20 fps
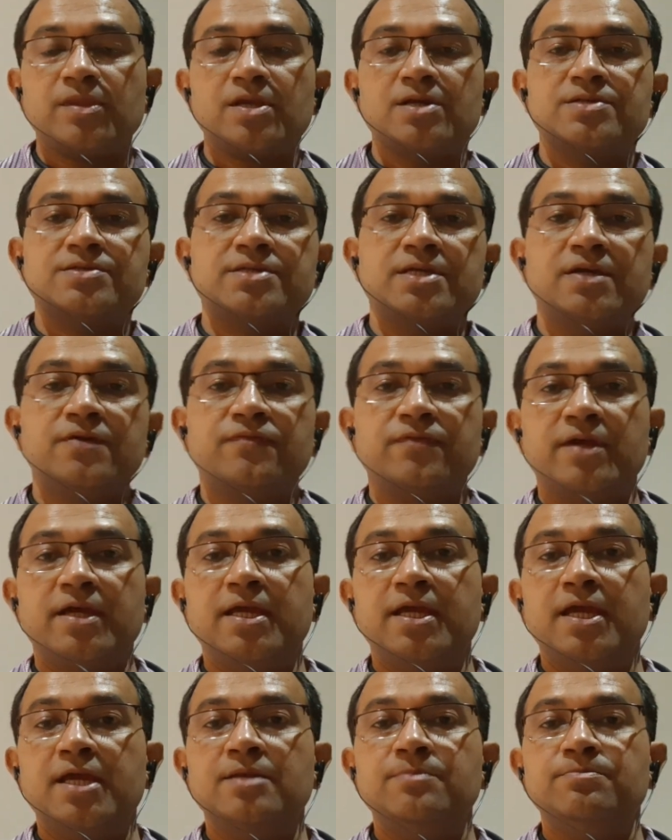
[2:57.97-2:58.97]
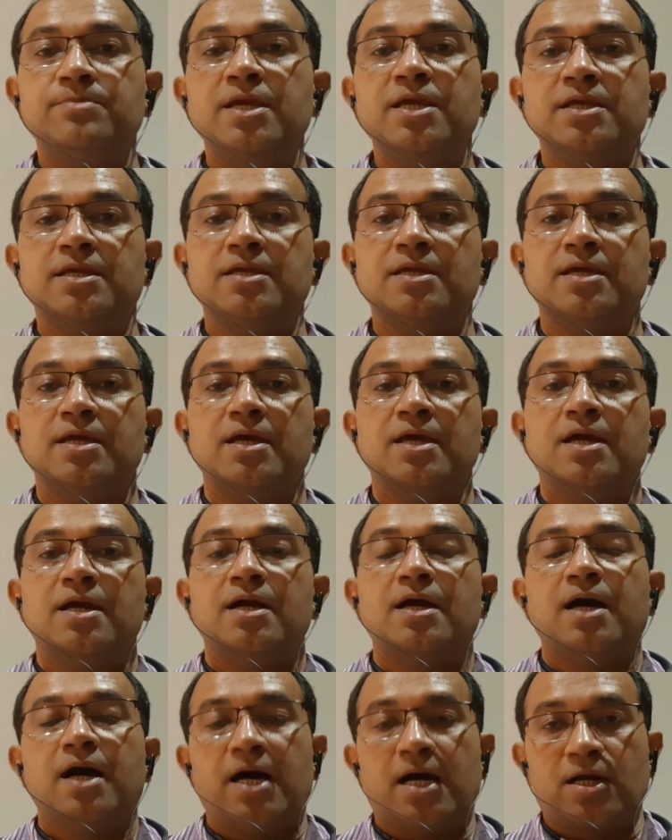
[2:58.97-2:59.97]
Say if A and B
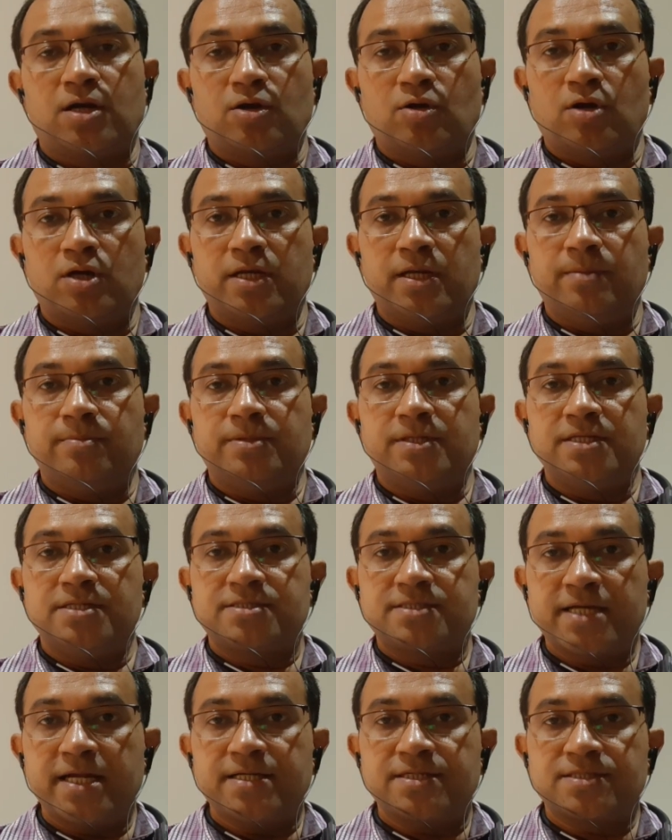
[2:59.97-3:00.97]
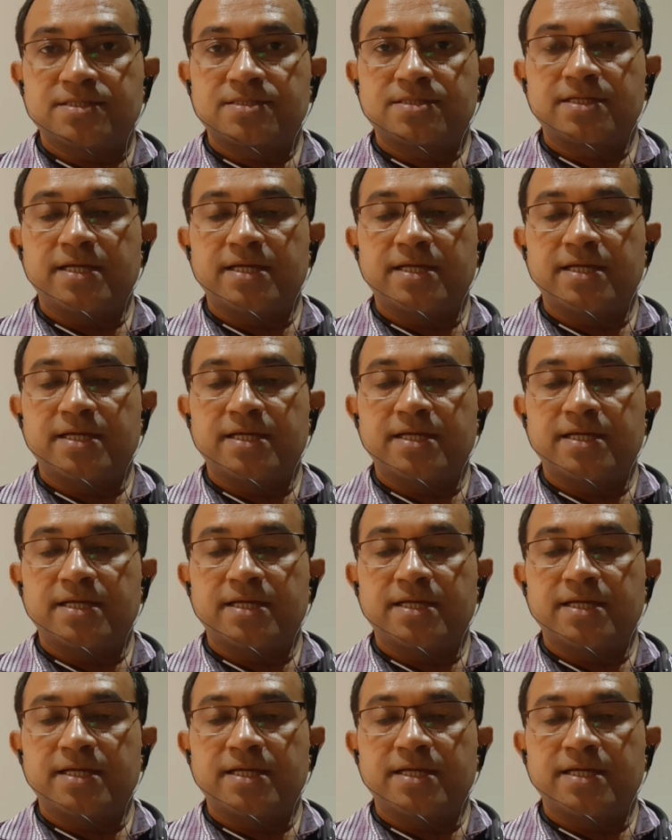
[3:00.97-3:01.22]
are non-empty sets